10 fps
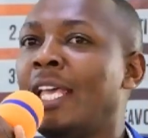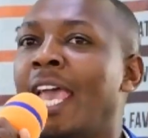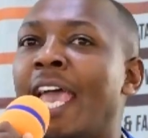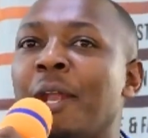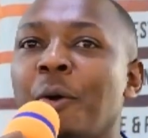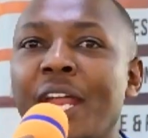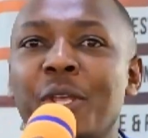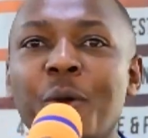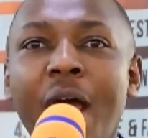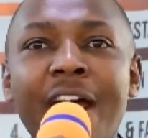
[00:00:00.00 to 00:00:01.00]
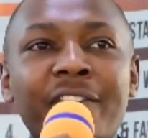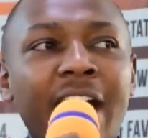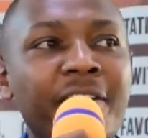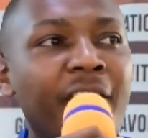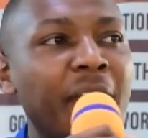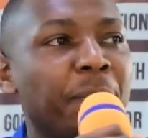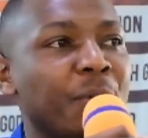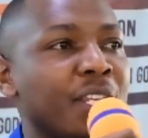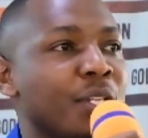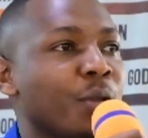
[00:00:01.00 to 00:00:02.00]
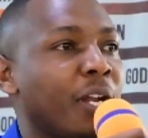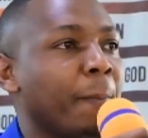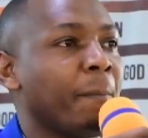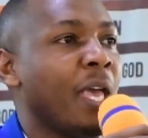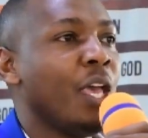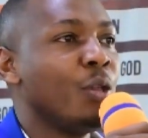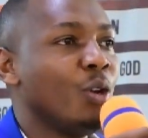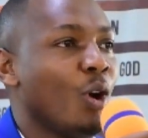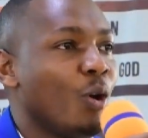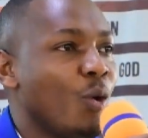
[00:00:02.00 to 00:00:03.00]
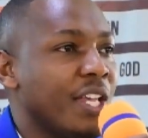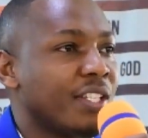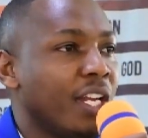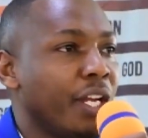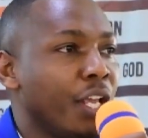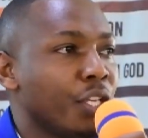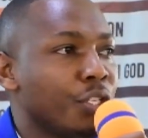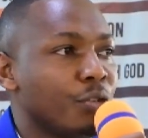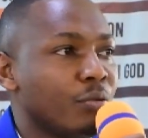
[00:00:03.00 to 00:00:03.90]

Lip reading: And when you have a divine position, you know who is leading you.